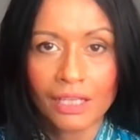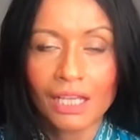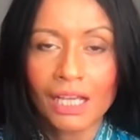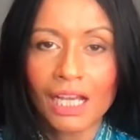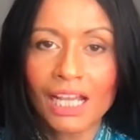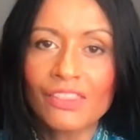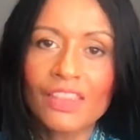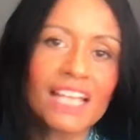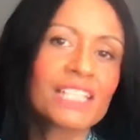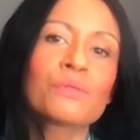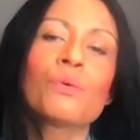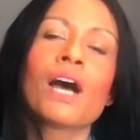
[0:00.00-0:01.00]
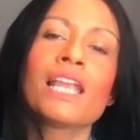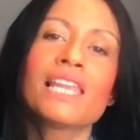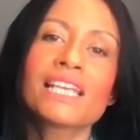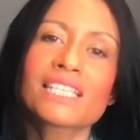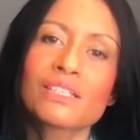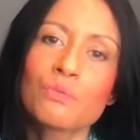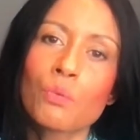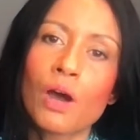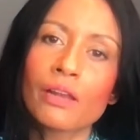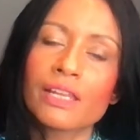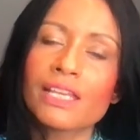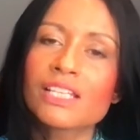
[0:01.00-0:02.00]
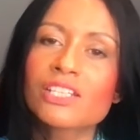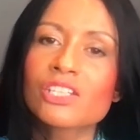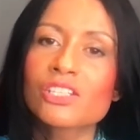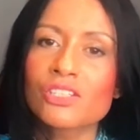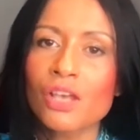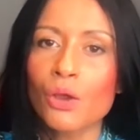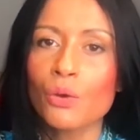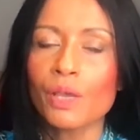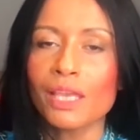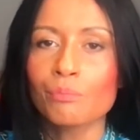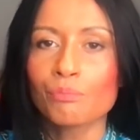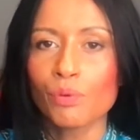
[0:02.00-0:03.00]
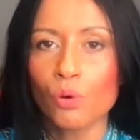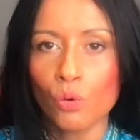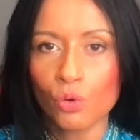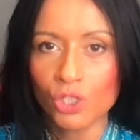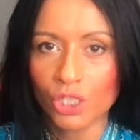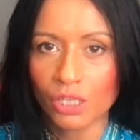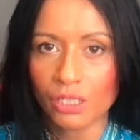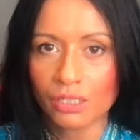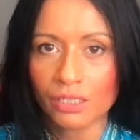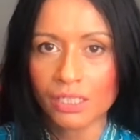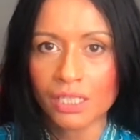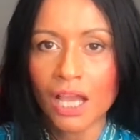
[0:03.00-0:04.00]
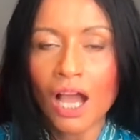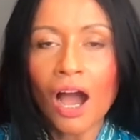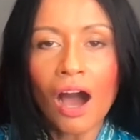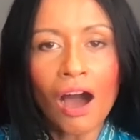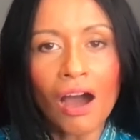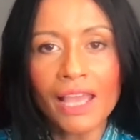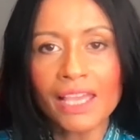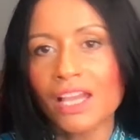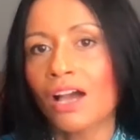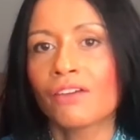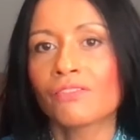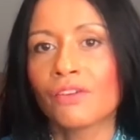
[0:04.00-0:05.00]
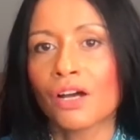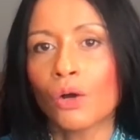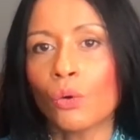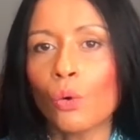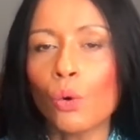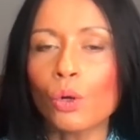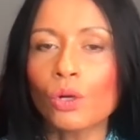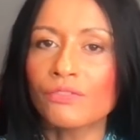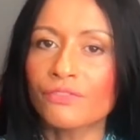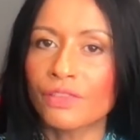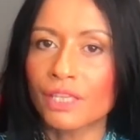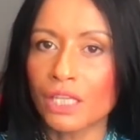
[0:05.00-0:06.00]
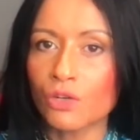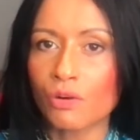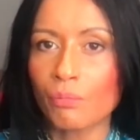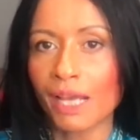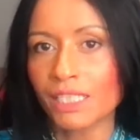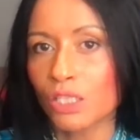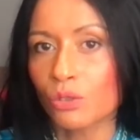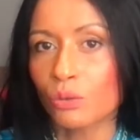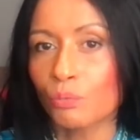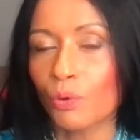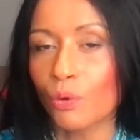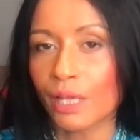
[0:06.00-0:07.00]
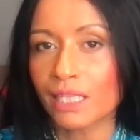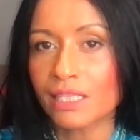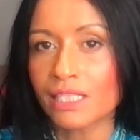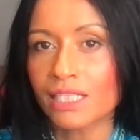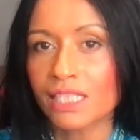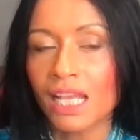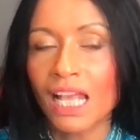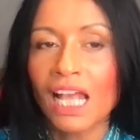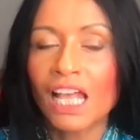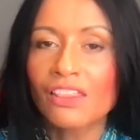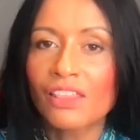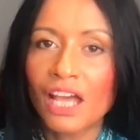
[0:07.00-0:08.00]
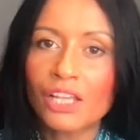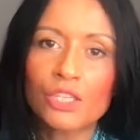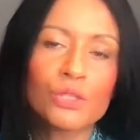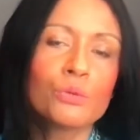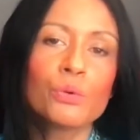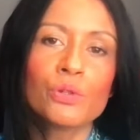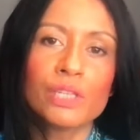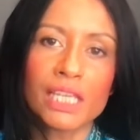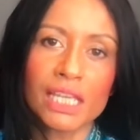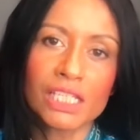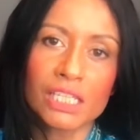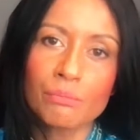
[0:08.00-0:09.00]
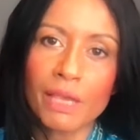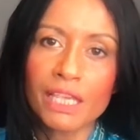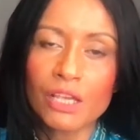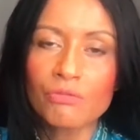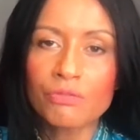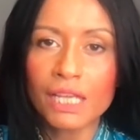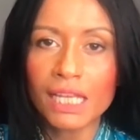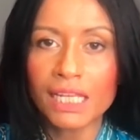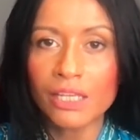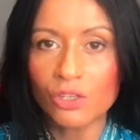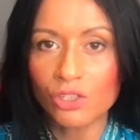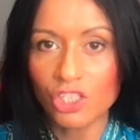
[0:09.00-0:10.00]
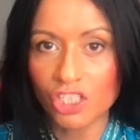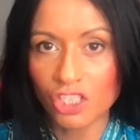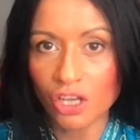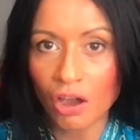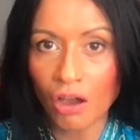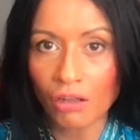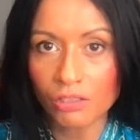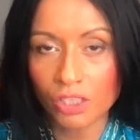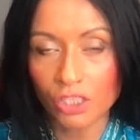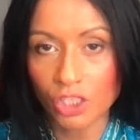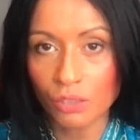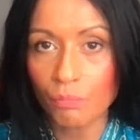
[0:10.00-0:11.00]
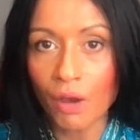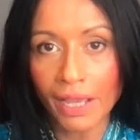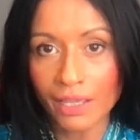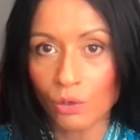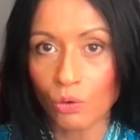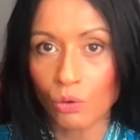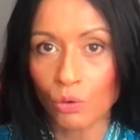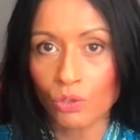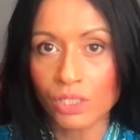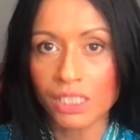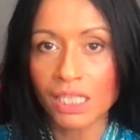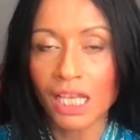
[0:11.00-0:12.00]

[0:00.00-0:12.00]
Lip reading: And that's why lesson 1 is so important. I cover all of the grammatical points that you will need to make a really good start to my course.